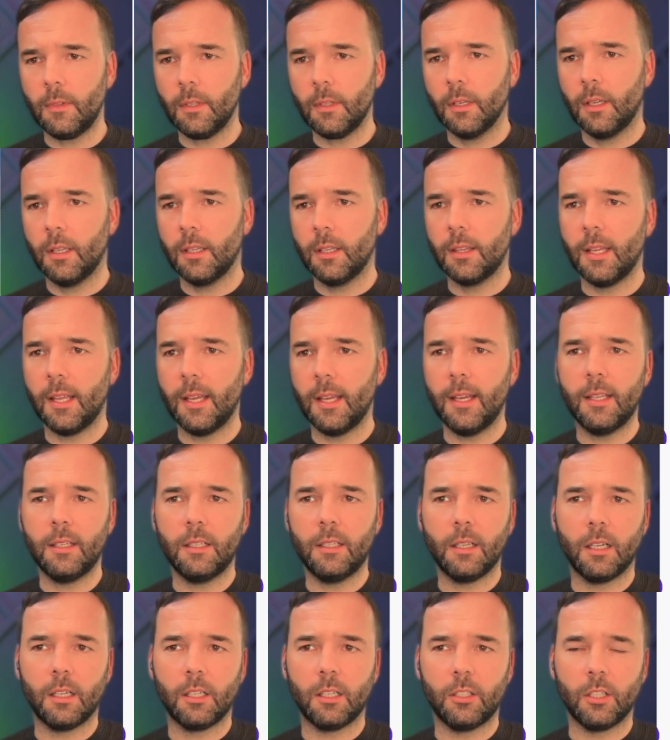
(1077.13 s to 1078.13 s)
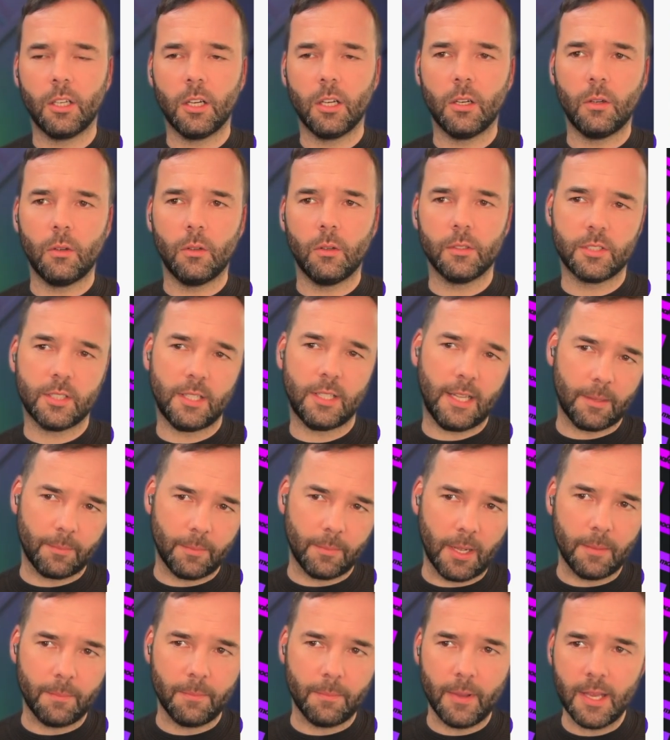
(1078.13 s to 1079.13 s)
And then I'm going to go and select
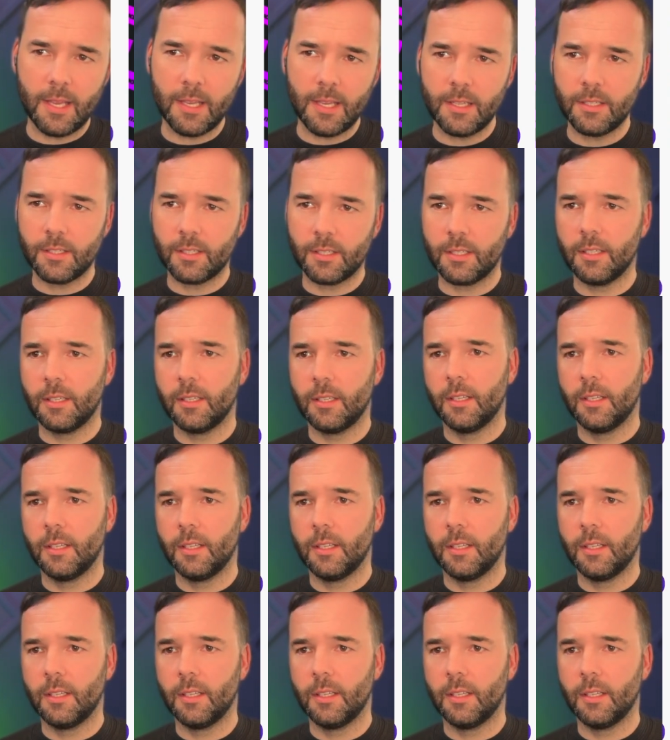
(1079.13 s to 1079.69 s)
my base.